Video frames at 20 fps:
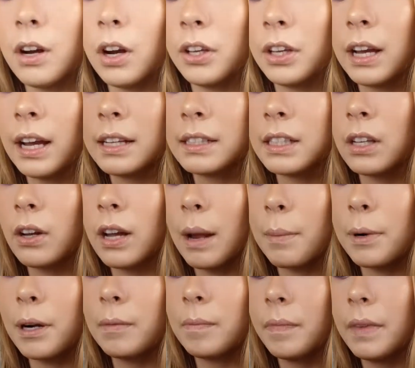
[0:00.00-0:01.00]
Oh, you can't see on
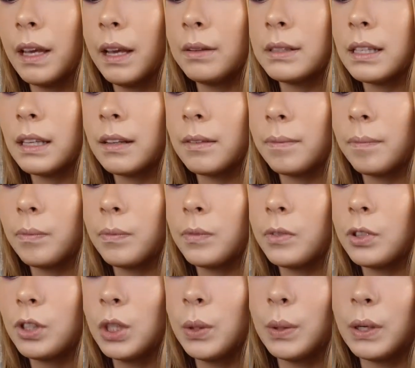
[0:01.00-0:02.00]
camera. It was like
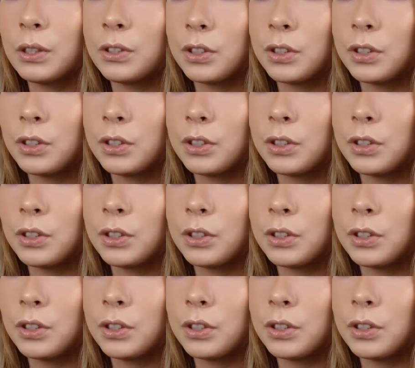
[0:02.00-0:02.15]
$220.